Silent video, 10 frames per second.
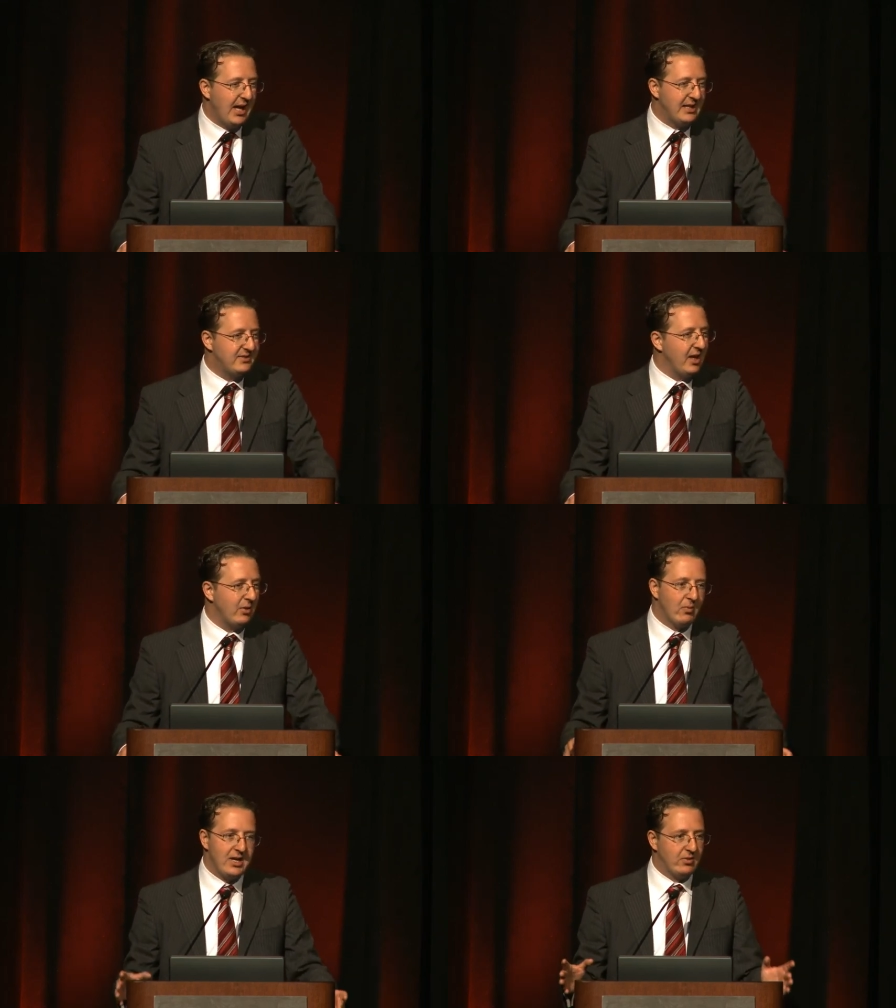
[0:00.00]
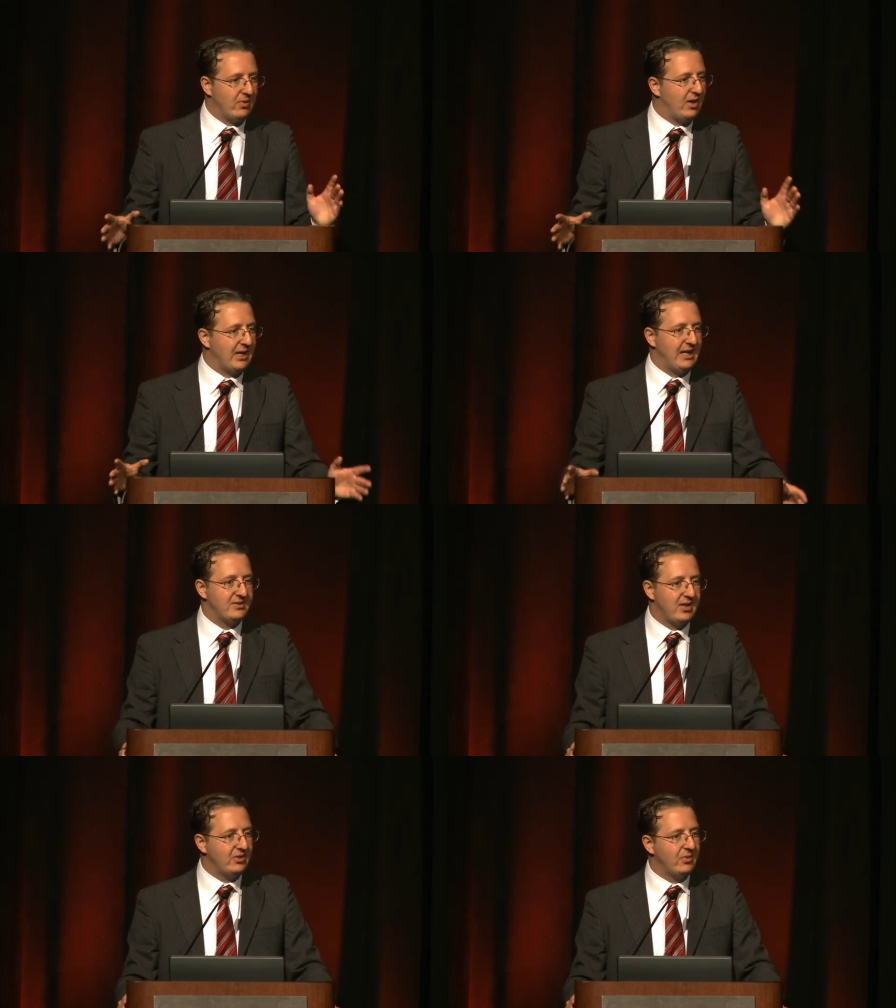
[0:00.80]
It's not a right or wrong
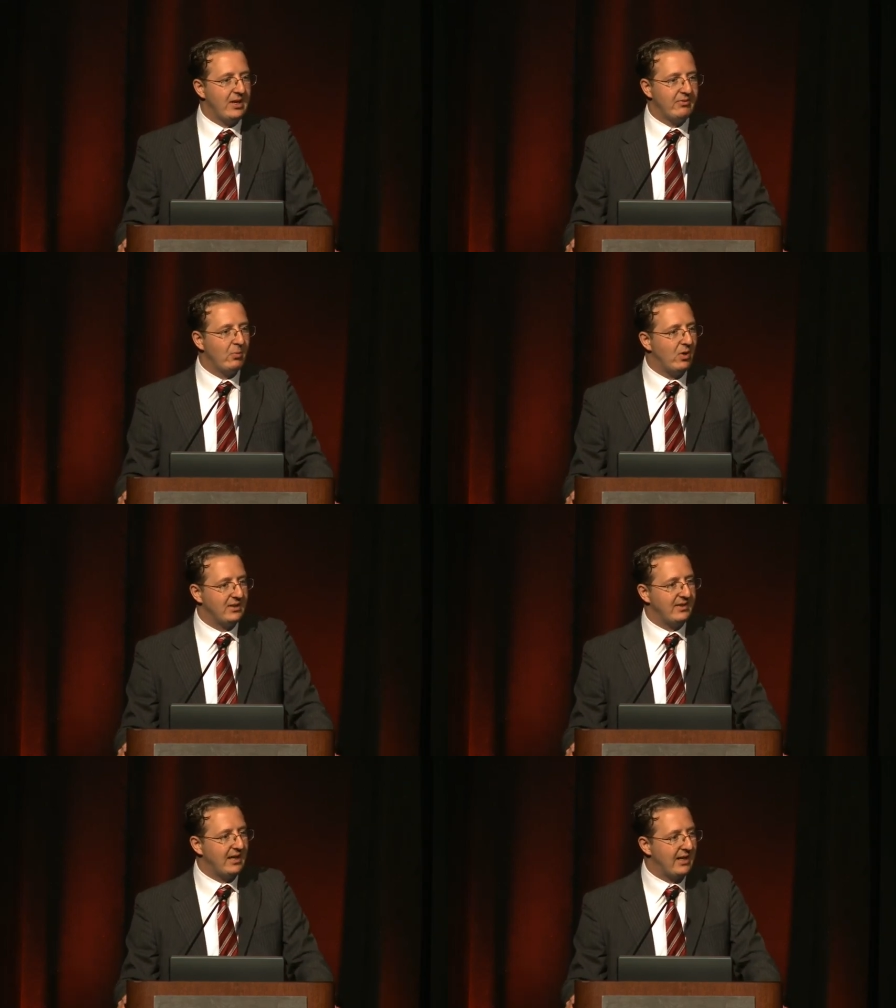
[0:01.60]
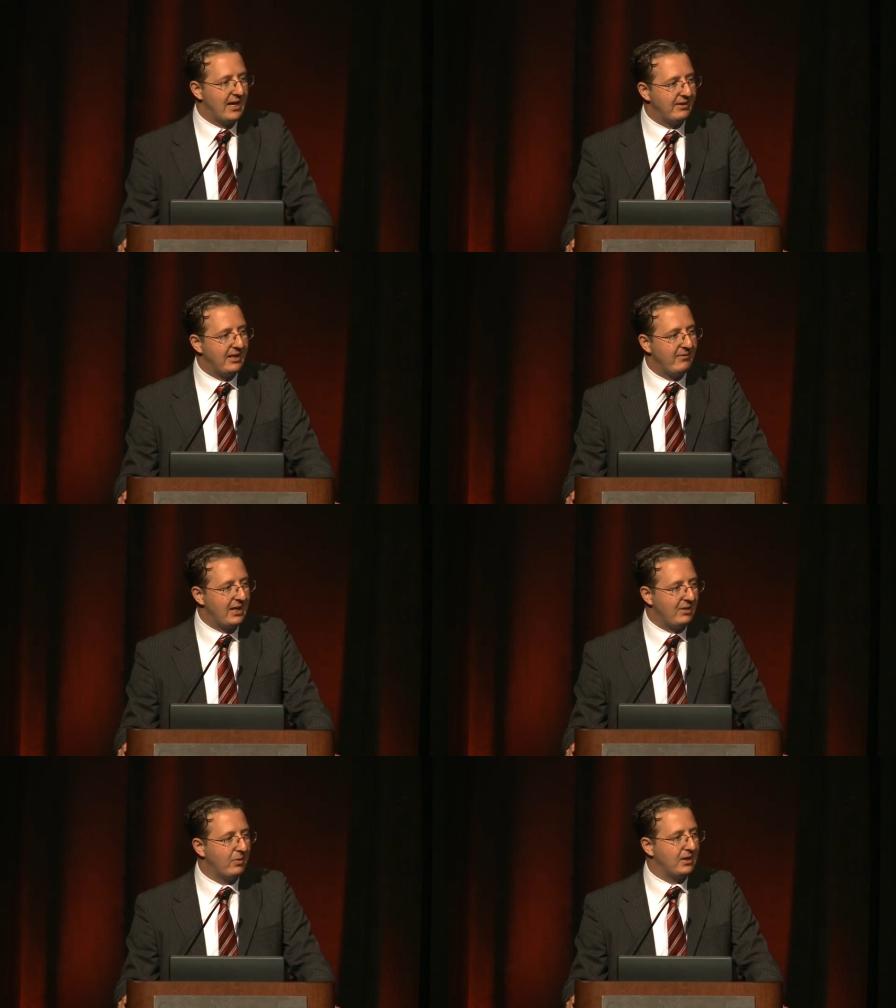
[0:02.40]
answer. I don't ever want to give
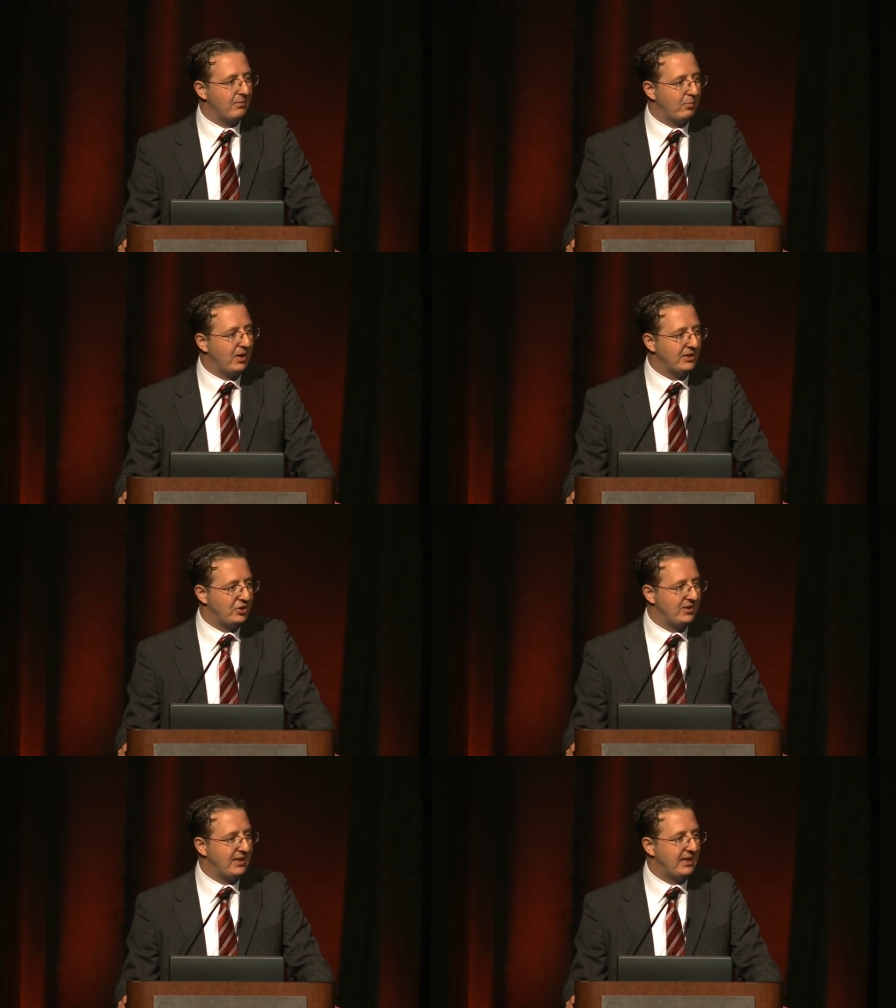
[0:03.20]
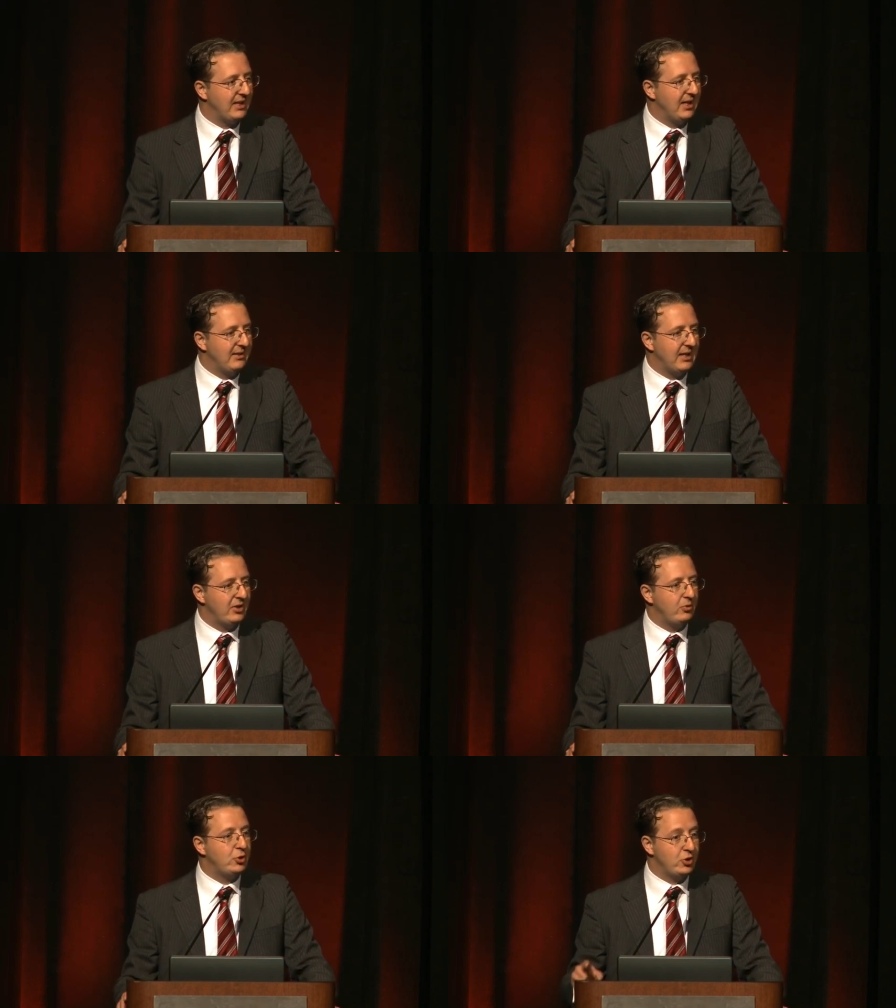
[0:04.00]
anyone an impression that
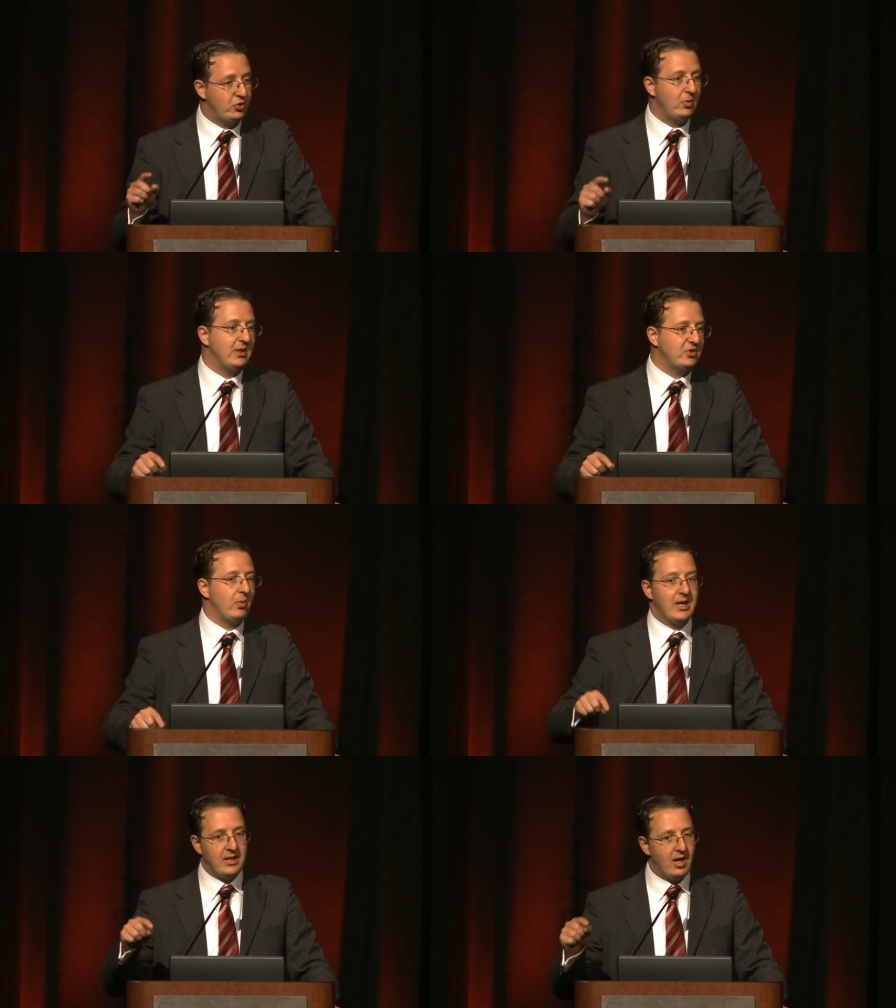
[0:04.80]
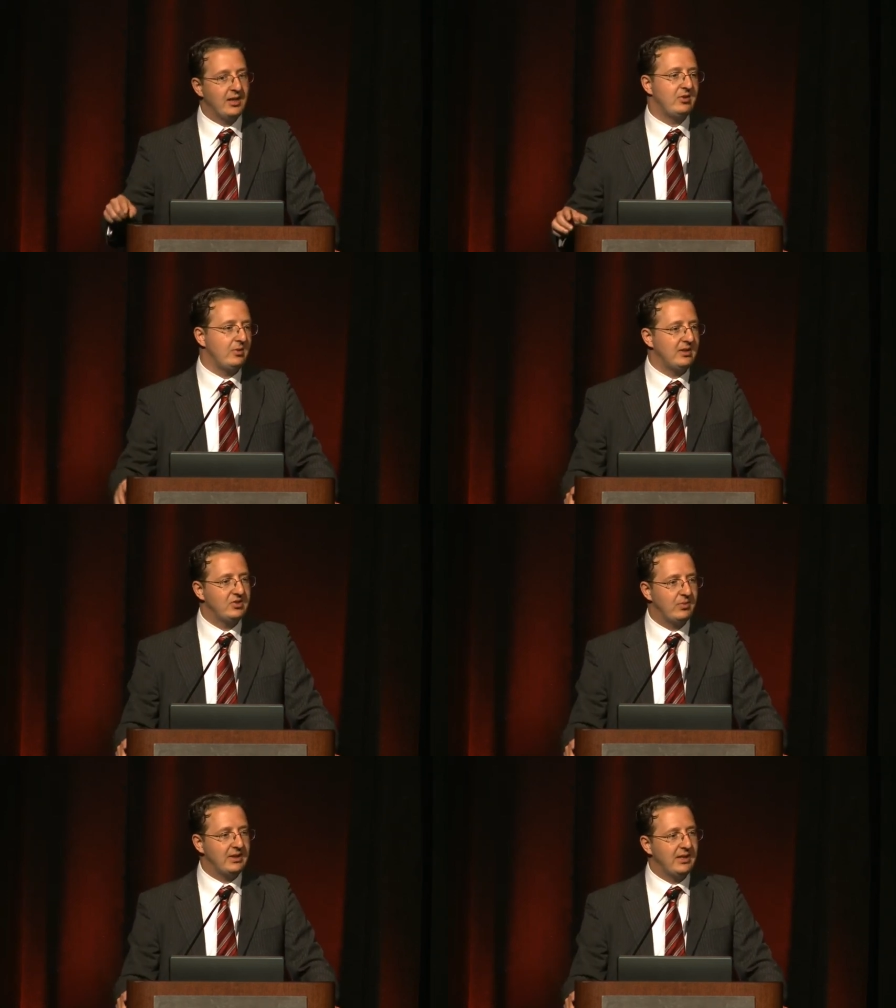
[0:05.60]
you should do this one and not do
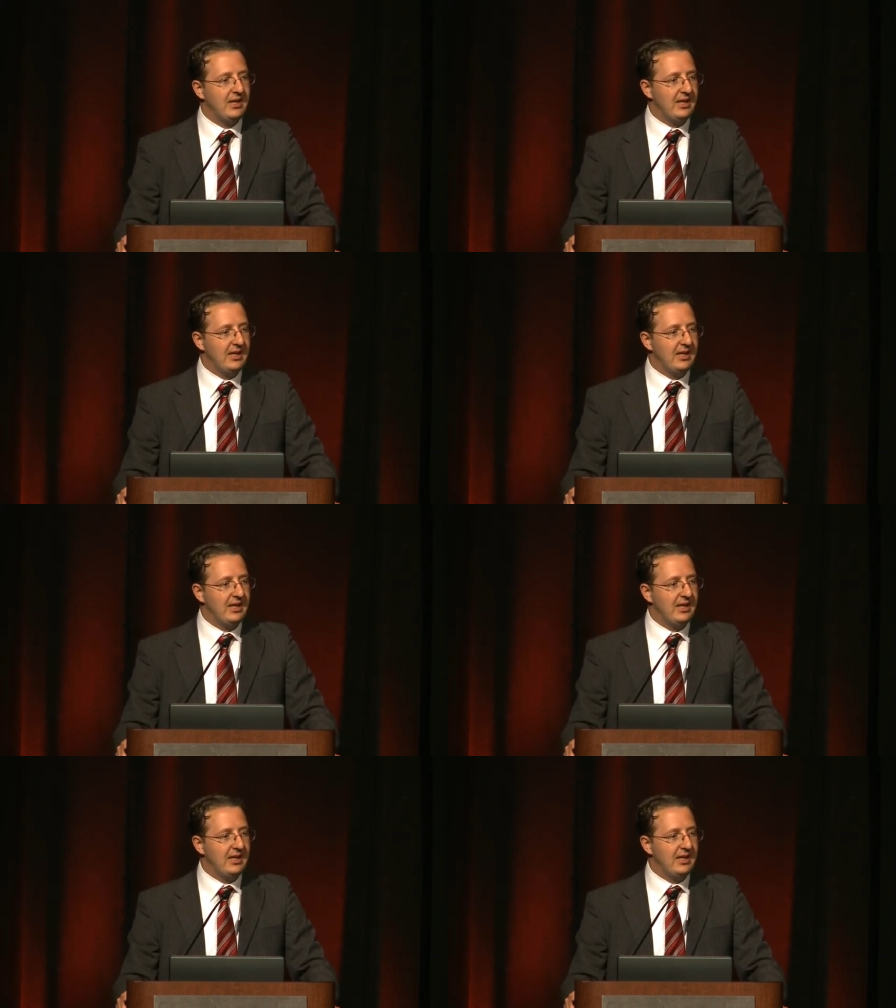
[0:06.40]
this one.